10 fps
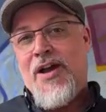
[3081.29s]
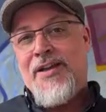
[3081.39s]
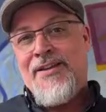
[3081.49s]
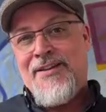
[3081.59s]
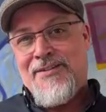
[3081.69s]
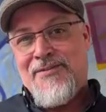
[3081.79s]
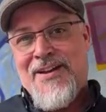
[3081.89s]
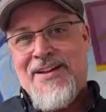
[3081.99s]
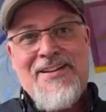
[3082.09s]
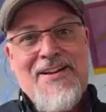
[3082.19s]
quite get it,
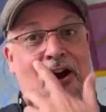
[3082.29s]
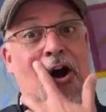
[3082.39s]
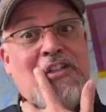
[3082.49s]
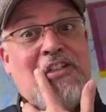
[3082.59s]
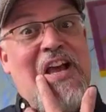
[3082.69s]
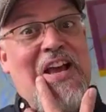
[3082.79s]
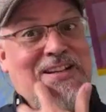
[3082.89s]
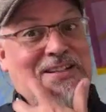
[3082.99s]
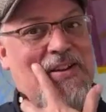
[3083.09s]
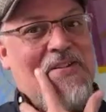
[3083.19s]
right? On
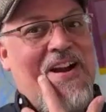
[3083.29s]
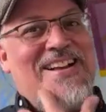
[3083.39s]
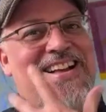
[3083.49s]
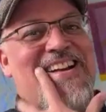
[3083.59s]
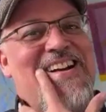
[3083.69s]
stage, right?